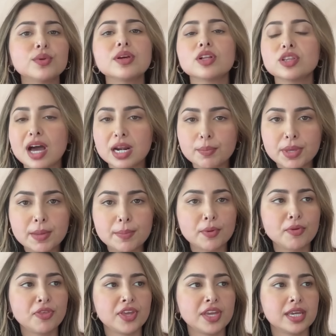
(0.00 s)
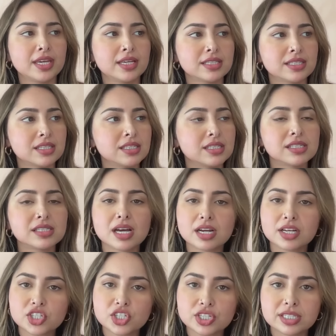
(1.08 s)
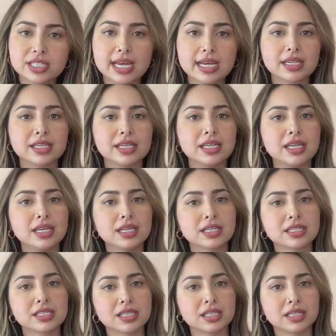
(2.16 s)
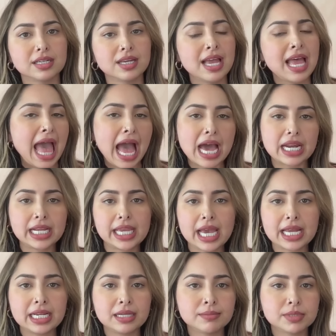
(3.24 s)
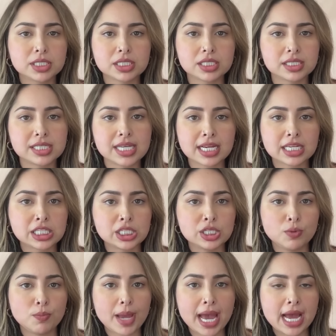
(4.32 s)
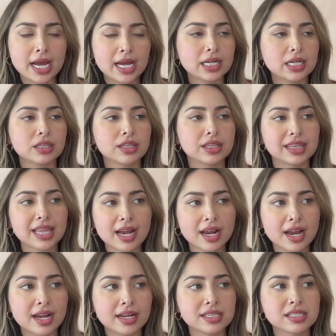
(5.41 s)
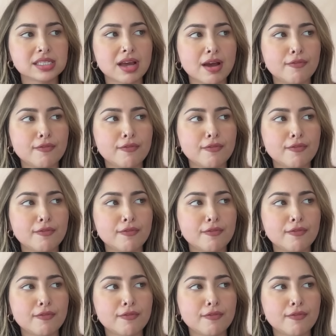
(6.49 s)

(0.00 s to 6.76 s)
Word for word: a lot of people think it's the seduction techniques, the how to get him to text you back, that kind of stuff.